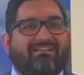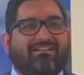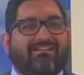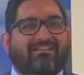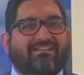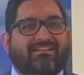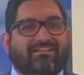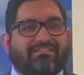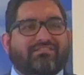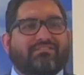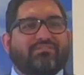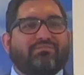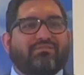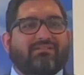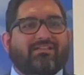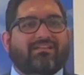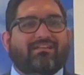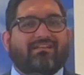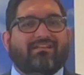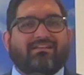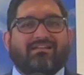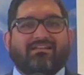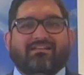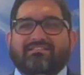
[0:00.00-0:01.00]

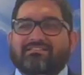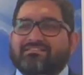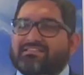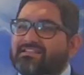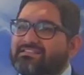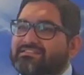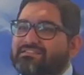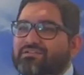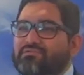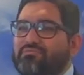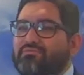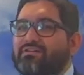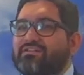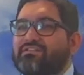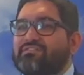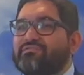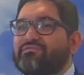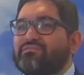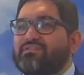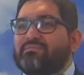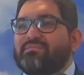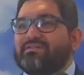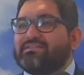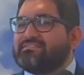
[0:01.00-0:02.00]
It's such a
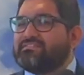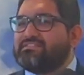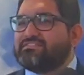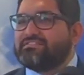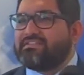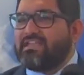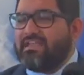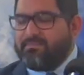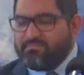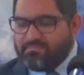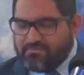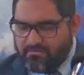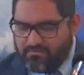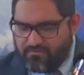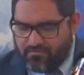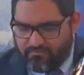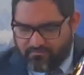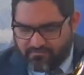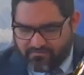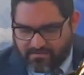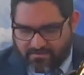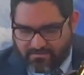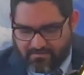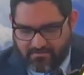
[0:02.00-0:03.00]
wonderful, but it's a shame to
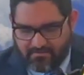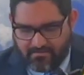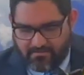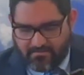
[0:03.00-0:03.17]
lose it.